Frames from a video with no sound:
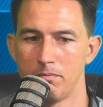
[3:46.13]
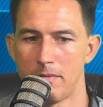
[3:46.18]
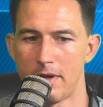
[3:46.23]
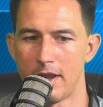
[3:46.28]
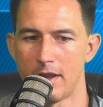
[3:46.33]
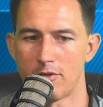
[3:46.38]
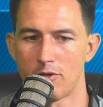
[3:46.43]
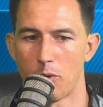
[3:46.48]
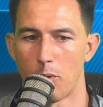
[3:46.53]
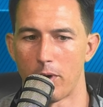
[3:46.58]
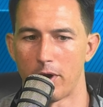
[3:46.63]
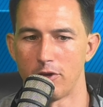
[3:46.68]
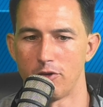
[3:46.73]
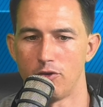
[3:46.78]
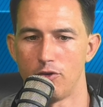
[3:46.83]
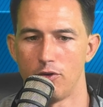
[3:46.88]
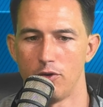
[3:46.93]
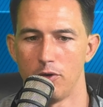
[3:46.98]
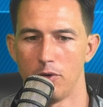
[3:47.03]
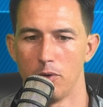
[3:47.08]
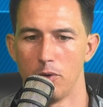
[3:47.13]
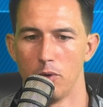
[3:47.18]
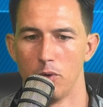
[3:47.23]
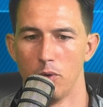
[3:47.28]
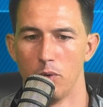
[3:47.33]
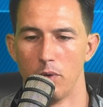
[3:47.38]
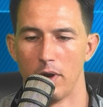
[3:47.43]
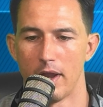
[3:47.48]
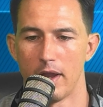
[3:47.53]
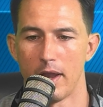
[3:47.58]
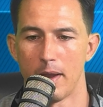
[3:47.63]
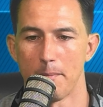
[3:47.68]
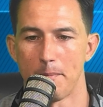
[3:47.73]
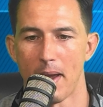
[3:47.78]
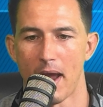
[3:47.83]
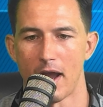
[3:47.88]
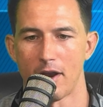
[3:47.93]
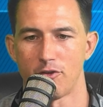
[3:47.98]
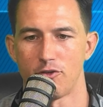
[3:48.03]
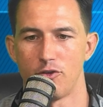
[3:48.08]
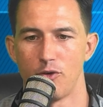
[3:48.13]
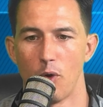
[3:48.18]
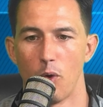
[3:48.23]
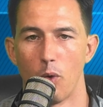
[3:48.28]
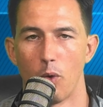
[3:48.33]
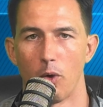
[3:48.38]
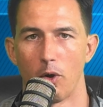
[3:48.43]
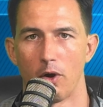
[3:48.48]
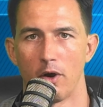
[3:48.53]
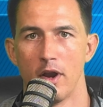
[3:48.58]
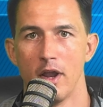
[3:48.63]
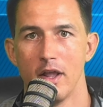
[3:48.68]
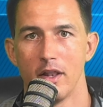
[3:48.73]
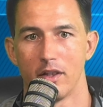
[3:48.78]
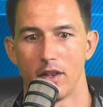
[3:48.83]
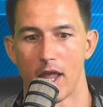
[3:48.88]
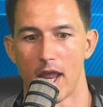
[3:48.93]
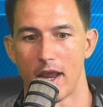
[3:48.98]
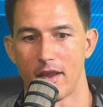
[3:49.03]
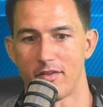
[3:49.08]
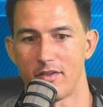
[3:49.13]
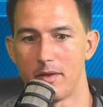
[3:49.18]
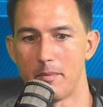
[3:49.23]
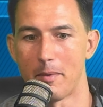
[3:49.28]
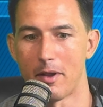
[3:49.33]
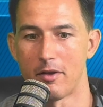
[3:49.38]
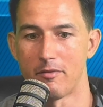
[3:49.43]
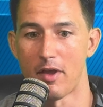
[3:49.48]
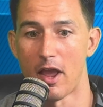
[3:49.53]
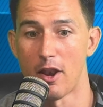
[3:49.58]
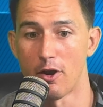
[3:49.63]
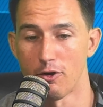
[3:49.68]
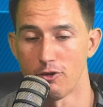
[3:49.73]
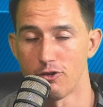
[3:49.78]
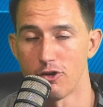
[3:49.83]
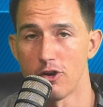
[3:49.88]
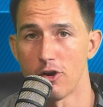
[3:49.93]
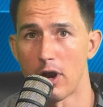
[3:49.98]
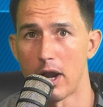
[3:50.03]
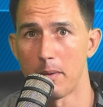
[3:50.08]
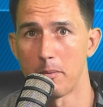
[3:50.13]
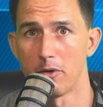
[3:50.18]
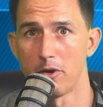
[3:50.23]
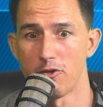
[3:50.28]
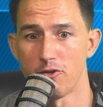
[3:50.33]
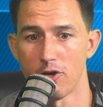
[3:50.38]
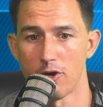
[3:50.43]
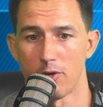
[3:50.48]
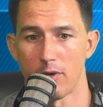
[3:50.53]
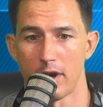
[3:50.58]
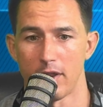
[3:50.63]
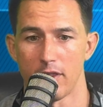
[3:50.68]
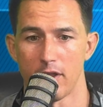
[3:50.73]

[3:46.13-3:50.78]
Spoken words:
is going to impact your legs. The amount of energy you're able to generate in